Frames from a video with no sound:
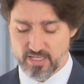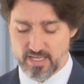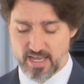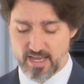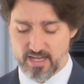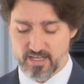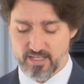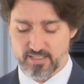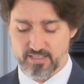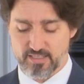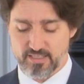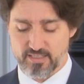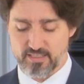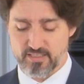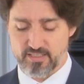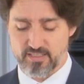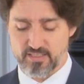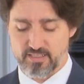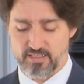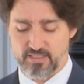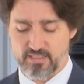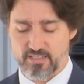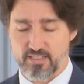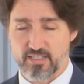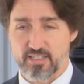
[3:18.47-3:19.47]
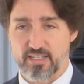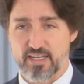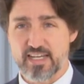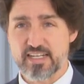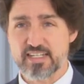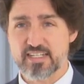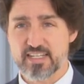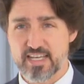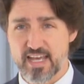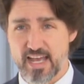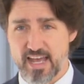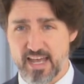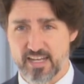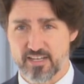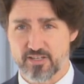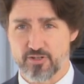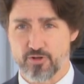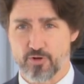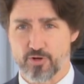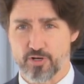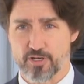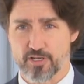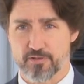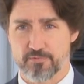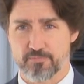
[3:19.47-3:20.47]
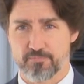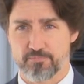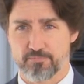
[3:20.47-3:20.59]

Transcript: Canada, and CanNor.